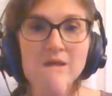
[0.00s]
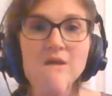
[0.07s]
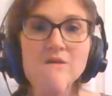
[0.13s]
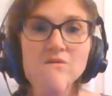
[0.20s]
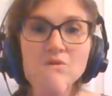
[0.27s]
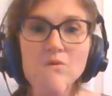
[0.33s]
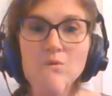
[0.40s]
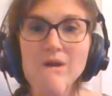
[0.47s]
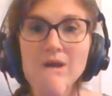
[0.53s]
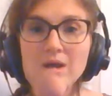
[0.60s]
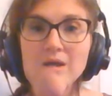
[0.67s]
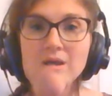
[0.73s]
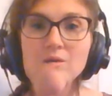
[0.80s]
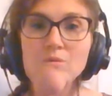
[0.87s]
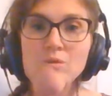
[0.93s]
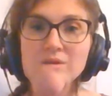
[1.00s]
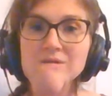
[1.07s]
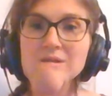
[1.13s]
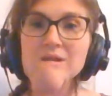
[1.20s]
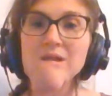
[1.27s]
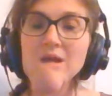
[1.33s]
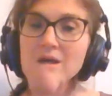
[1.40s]
So when I was a
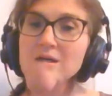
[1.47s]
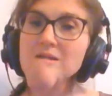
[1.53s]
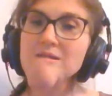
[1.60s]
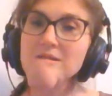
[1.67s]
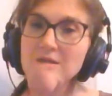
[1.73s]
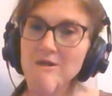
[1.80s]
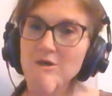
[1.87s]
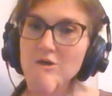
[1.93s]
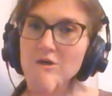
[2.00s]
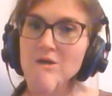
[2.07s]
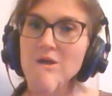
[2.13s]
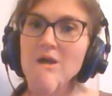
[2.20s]
young singer,